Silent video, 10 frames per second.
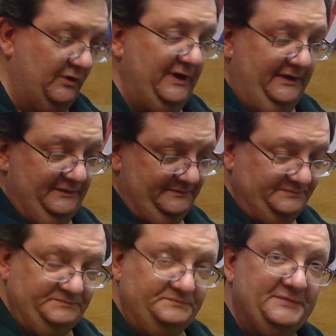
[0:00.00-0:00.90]
great
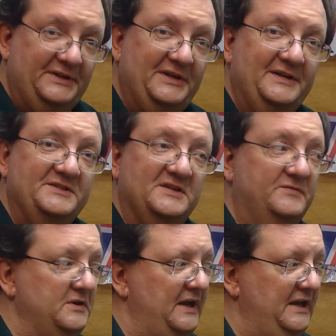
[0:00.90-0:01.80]
because
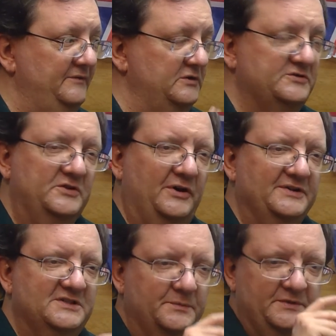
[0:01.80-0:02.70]
if any of you saw
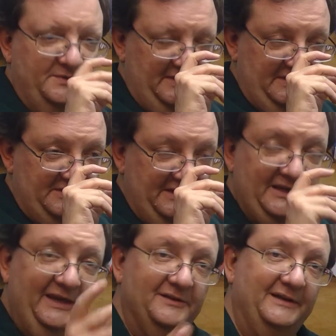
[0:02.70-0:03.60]
some of the
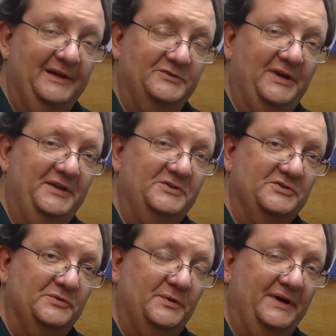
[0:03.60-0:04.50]
decaling I tried to
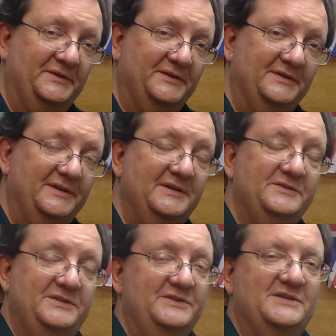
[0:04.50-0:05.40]
do on the
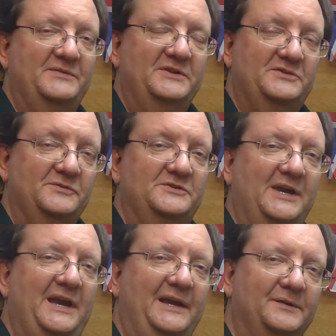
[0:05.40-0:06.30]
T-72
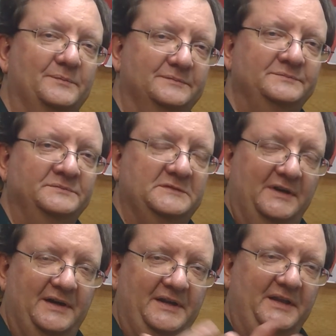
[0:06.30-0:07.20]
tank,
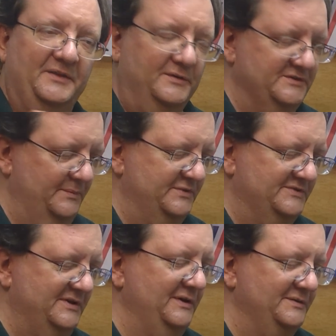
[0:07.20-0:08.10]
yeah, on any of those
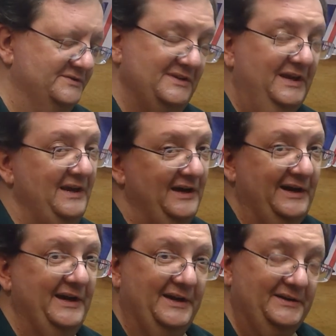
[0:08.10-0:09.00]
episodes,
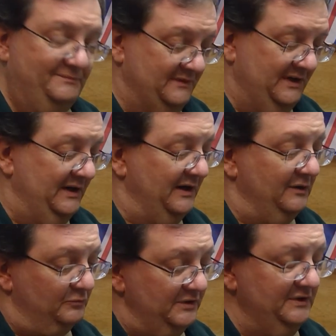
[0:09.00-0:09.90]
I had
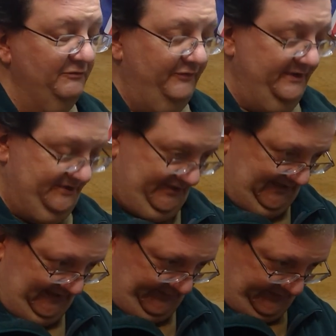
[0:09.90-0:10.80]
a real fun time